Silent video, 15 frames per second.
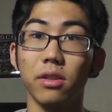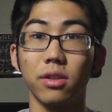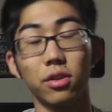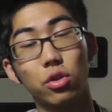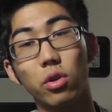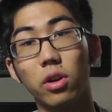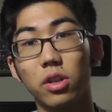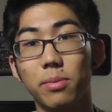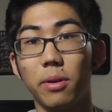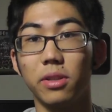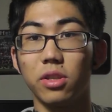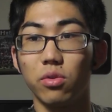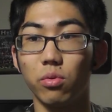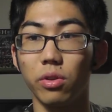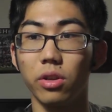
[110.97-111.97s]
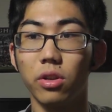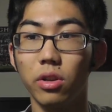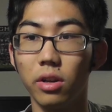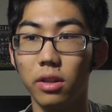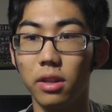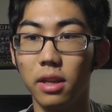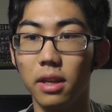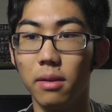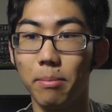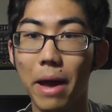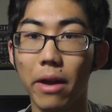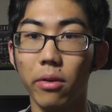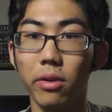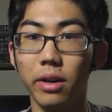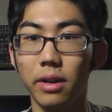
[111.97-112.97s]
So the trigger response is really good, the
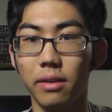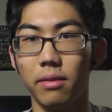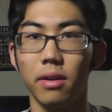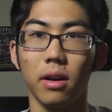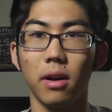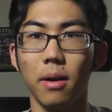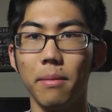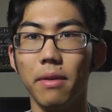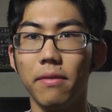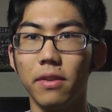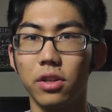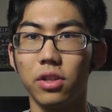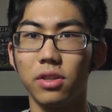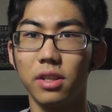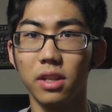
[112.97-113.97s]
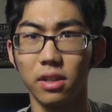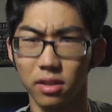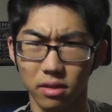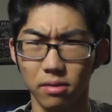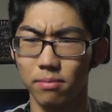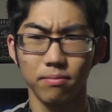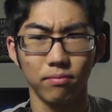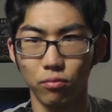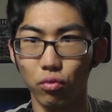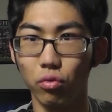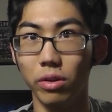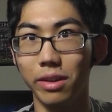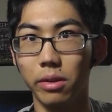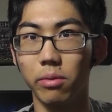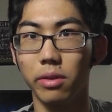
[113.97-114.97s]
battery efficiency is
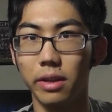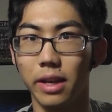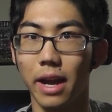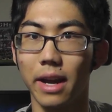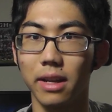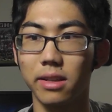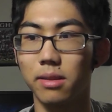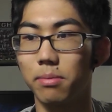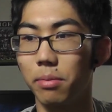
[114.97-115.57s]
really nice,